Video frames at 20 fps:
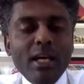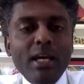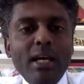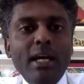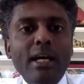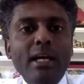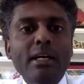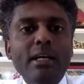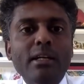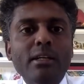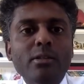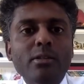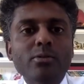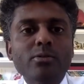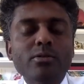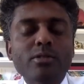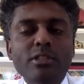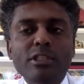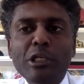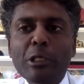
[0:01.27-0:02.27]

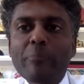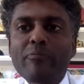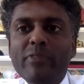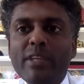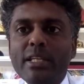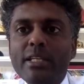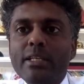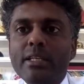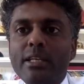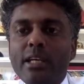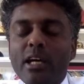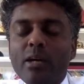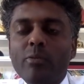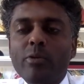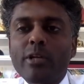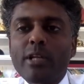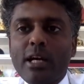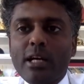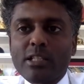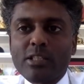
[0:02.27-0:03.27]
How's it? Indian
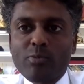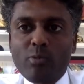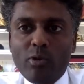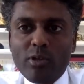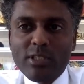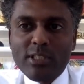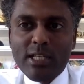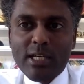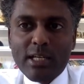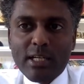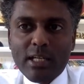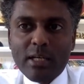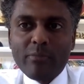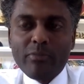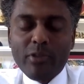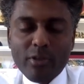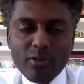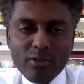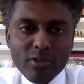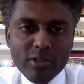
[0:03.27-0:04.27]
Cowboy Doc
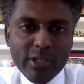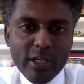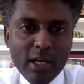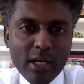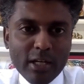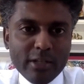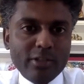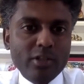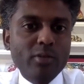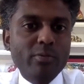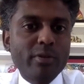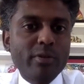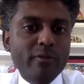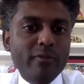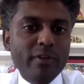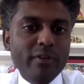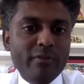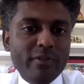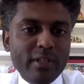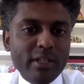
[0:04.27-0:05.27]
Sports.com, Thursday, October the
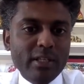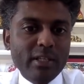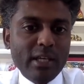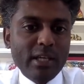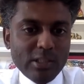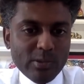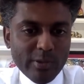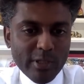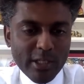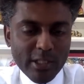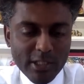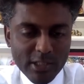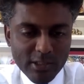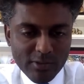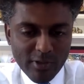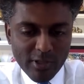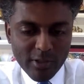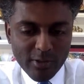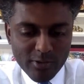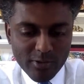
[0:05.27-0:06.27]
15th, as we get this
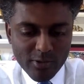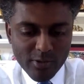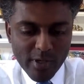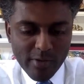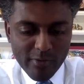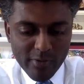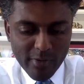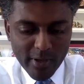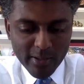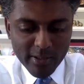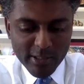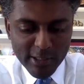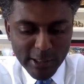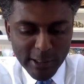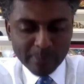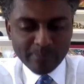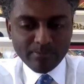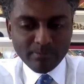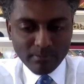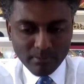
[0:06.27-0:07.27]
video to you around this
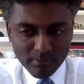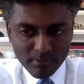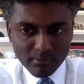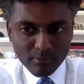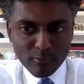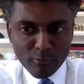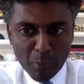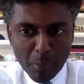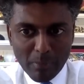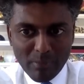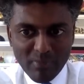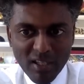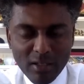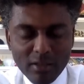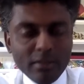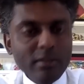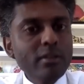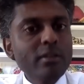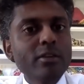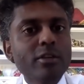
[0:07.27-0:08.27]
time.
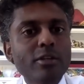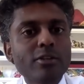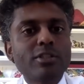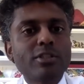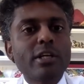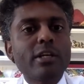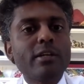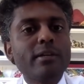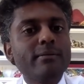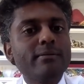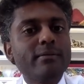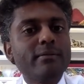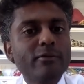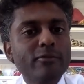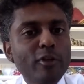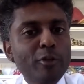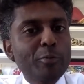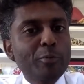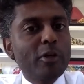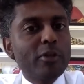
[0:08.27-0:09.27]
Thursday,
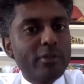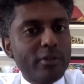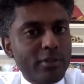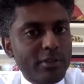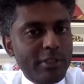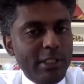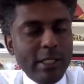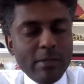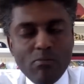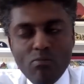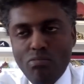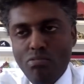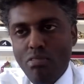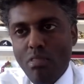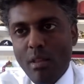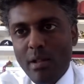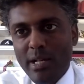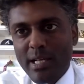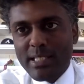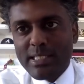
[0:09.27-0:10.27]
football Thursday.
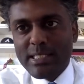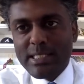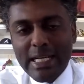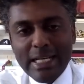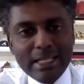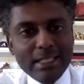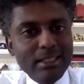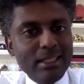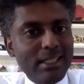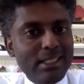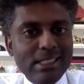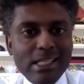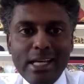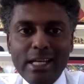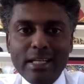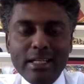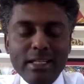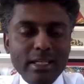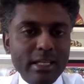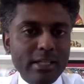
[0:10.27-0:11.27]
Exciting,
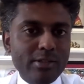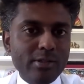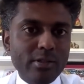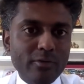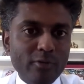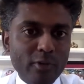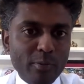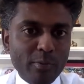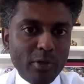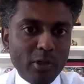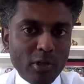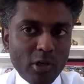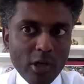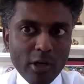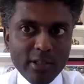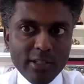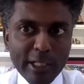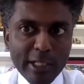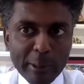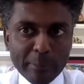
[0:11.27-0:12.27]
exciting to get you the football
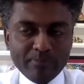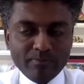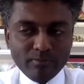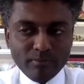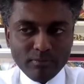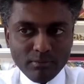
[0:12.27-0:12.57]
card today.